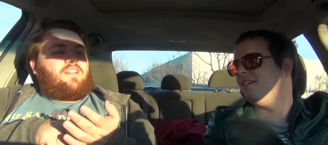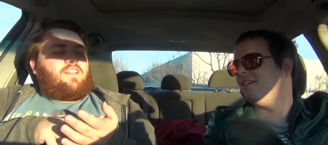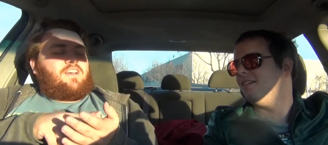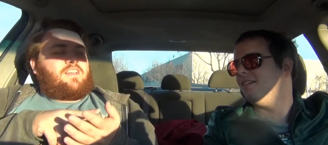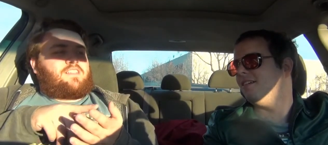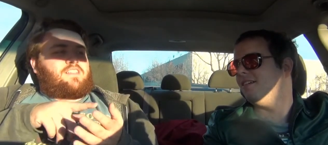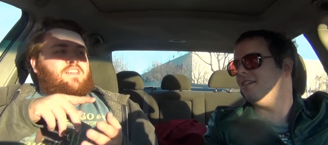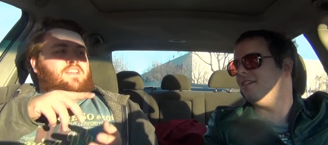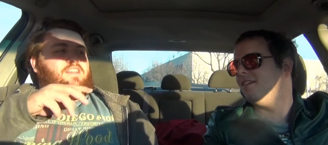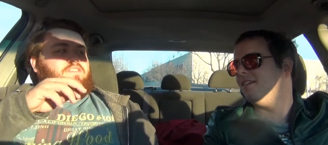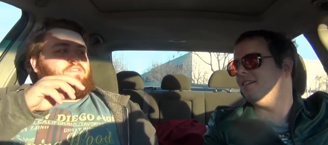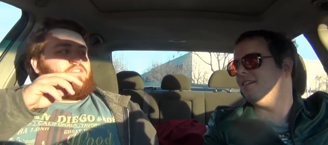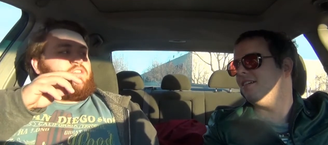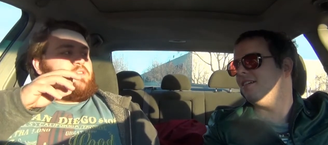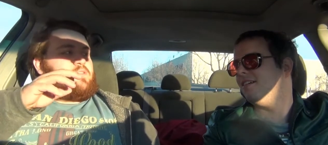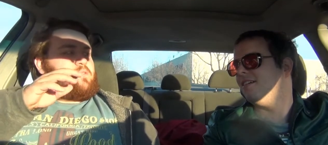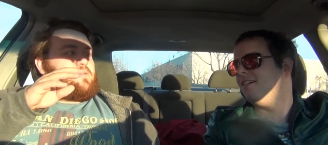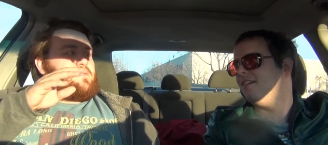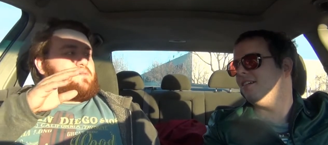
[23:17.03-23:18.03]
Speaker 1: Listen, if
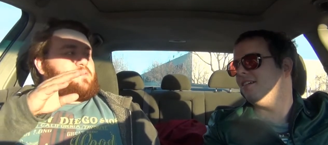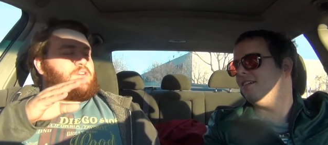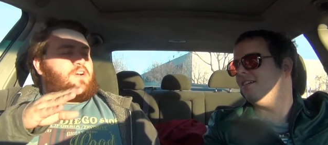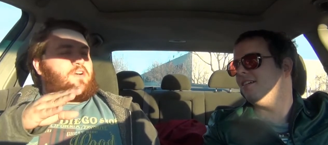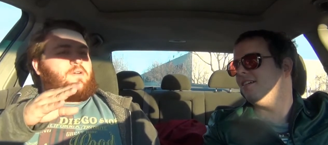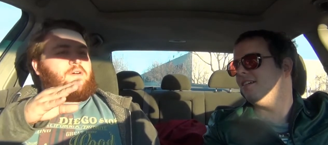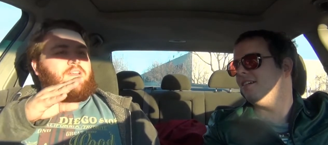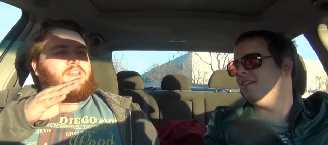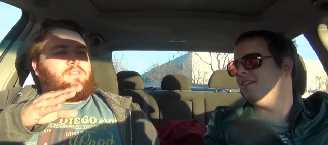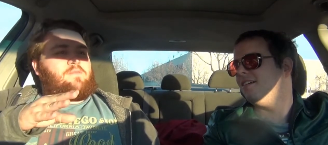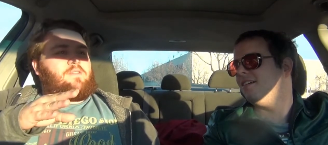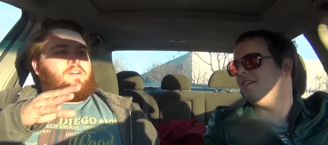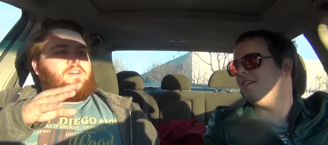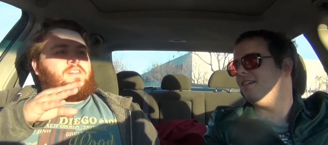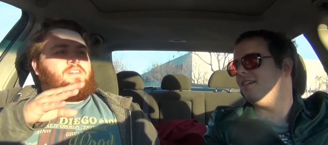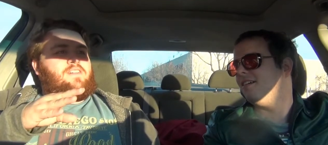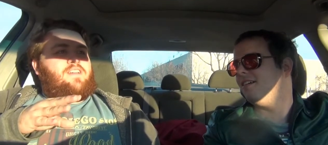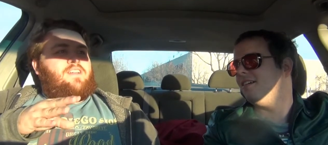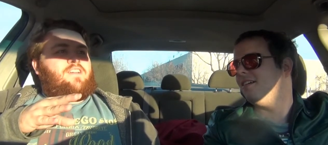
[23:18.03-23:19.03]
you go
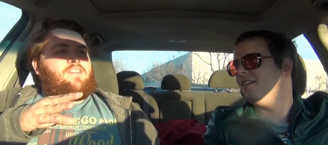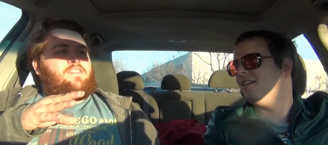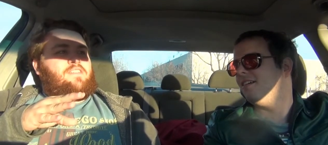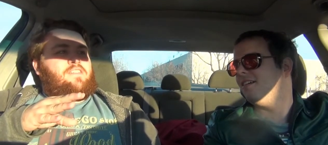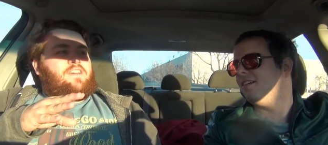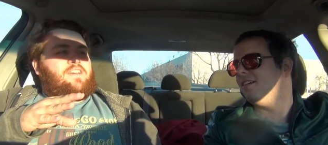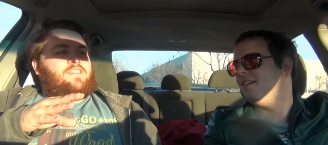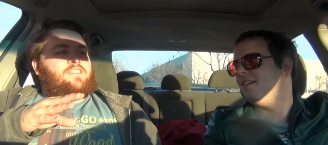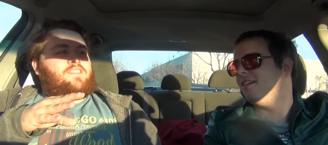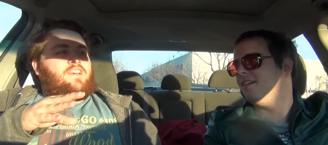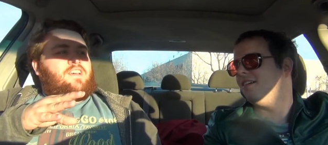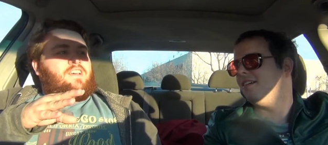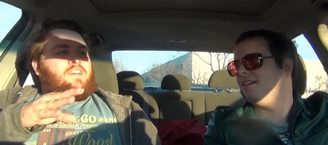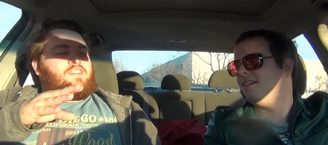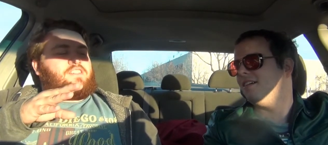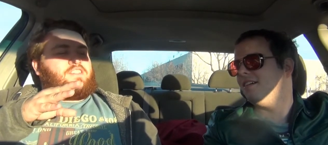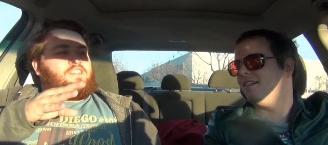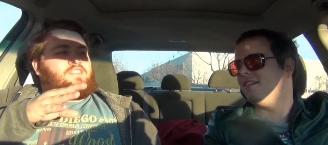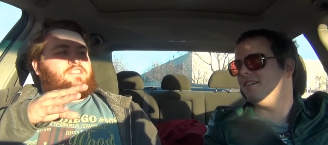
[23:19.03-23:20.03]
anywhere near this,
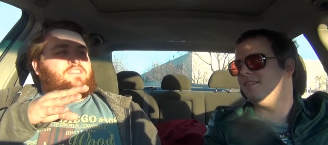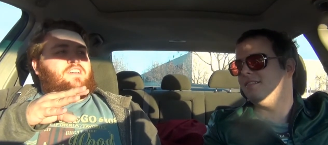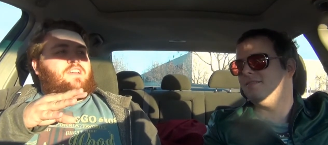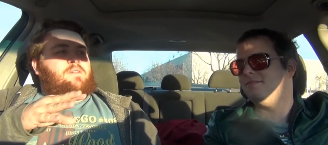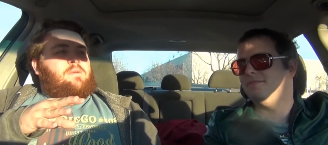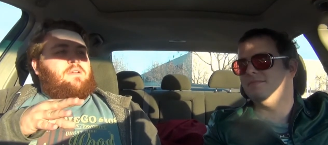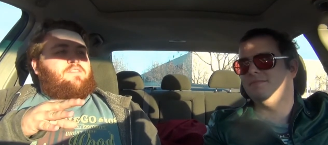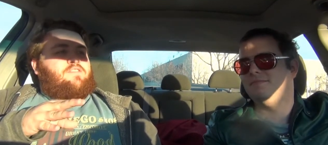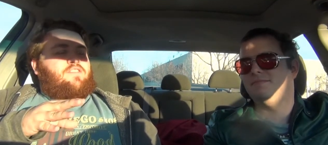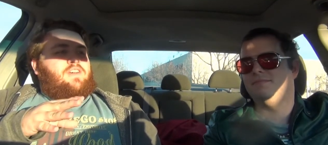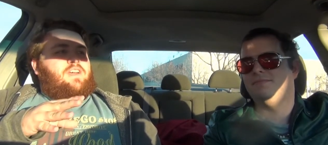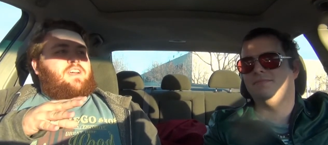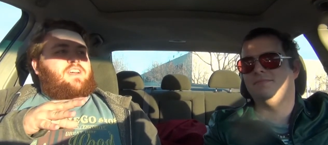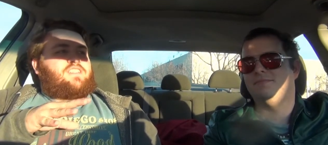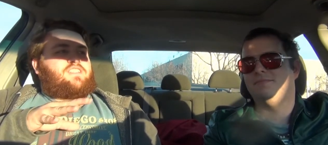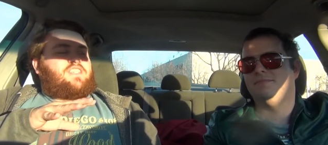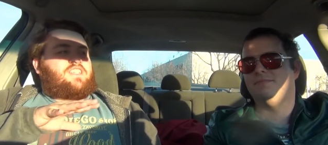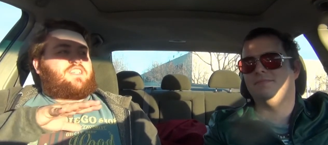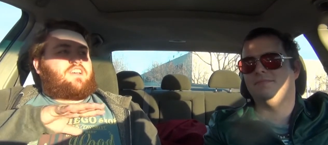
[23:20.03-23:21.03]
she's going to be free,
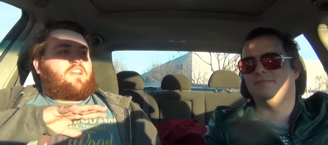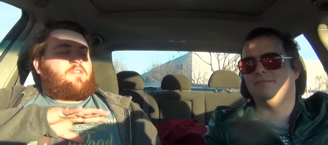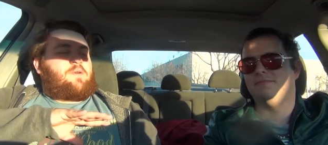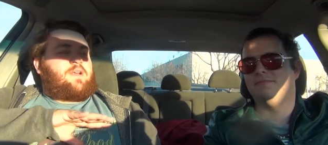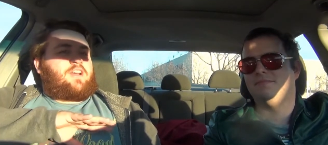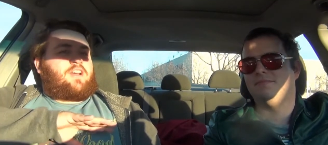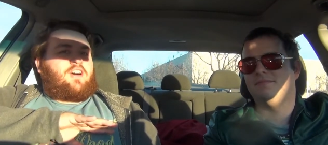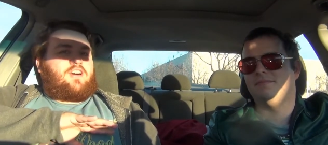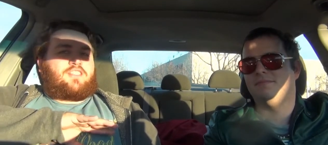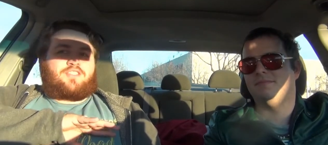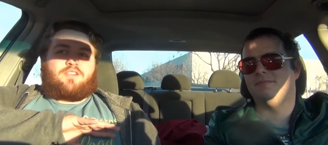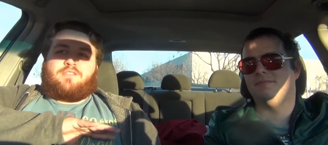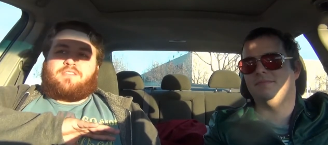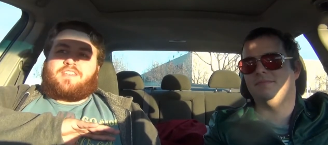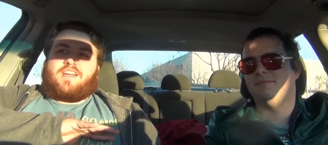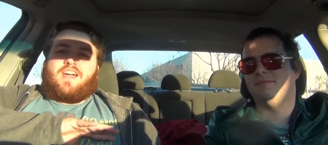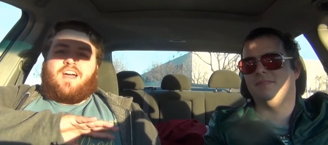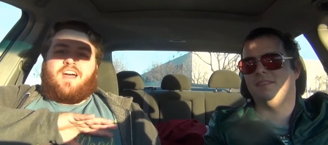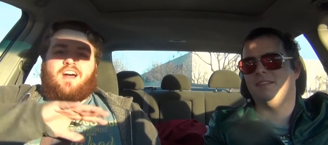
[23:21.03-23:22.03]
and she's going to wreak all
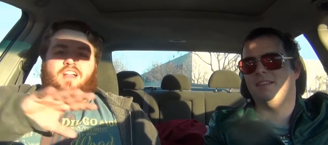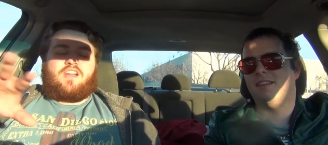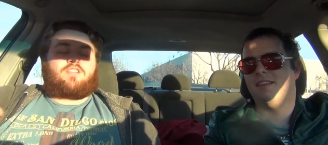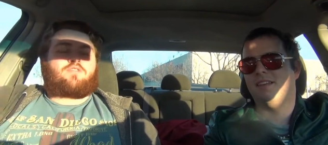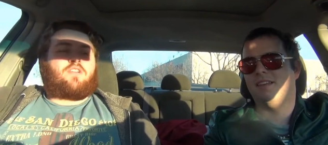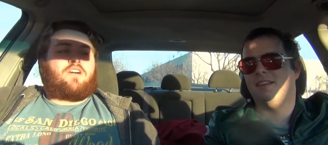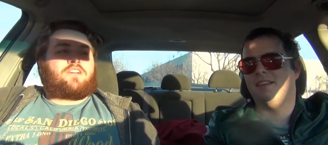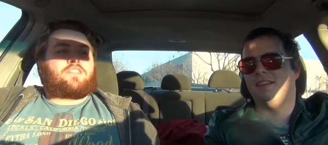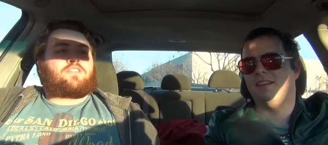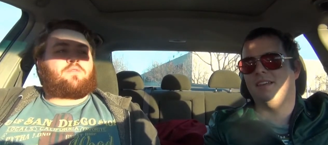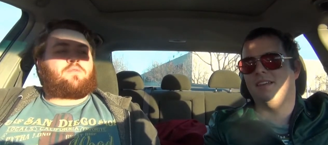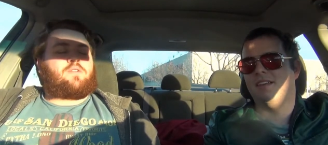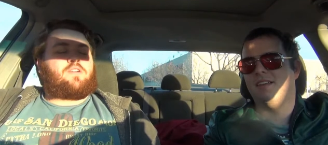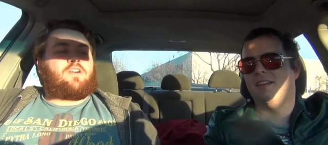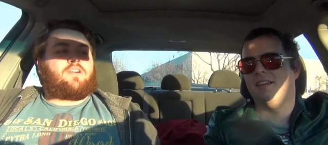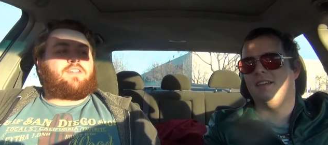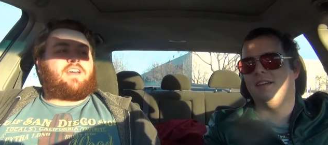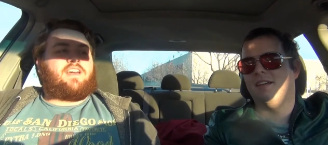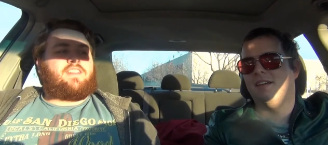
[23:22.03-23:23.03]
sorts of hell across the
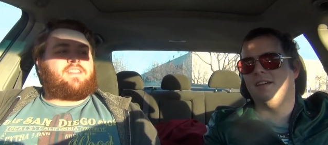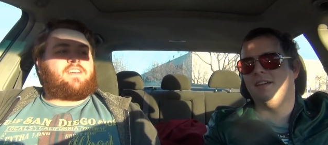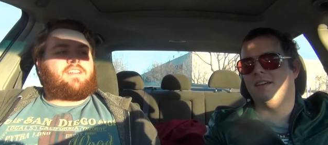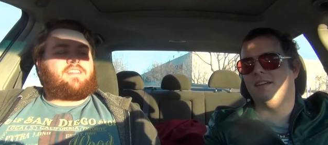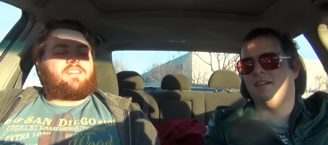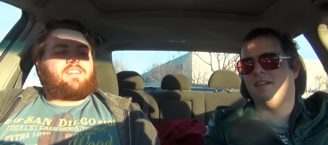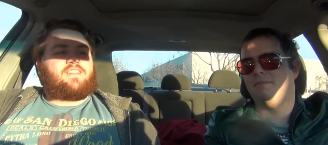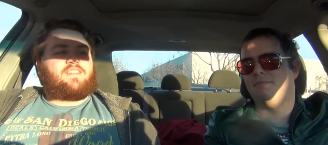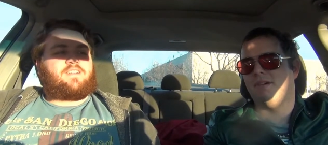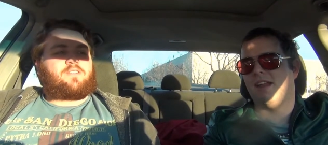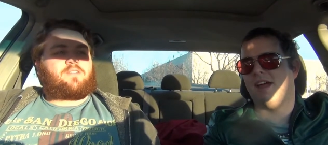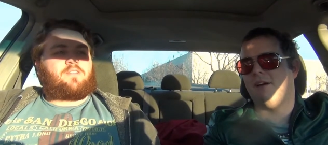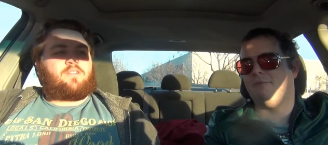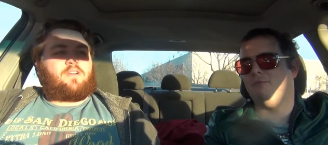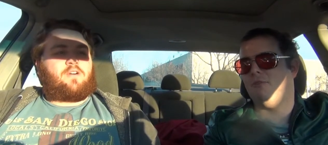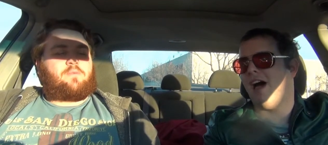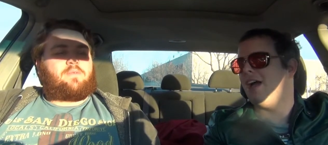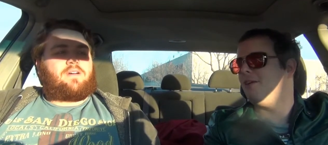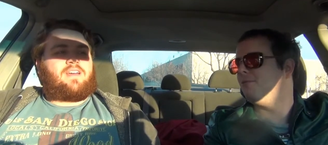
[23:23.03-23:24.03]
world. And then the
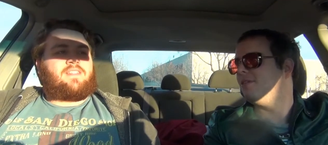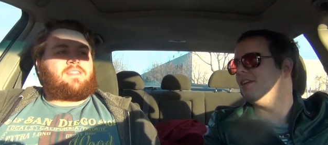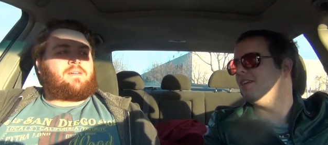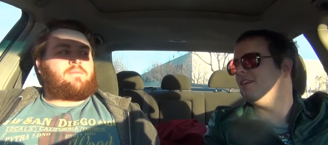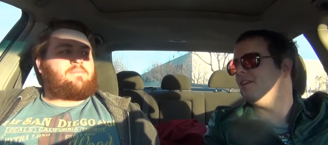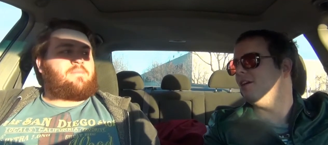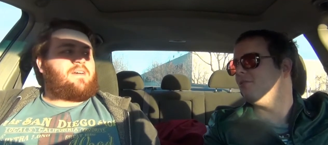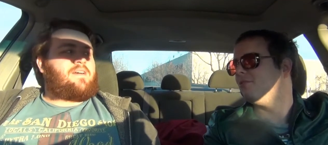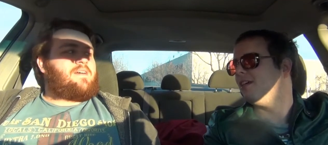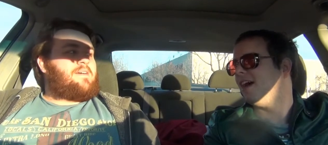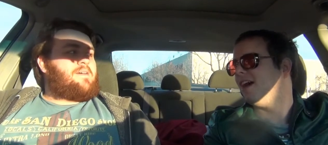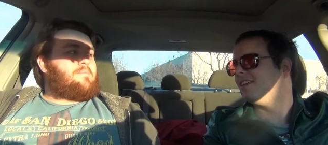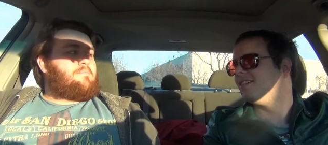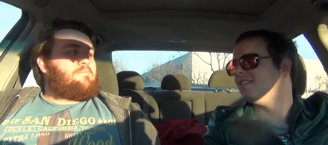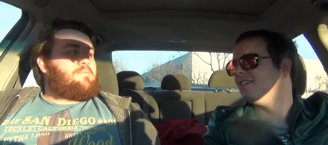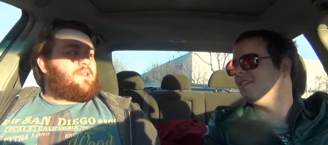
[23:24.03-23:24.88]
girl... Why would you know that?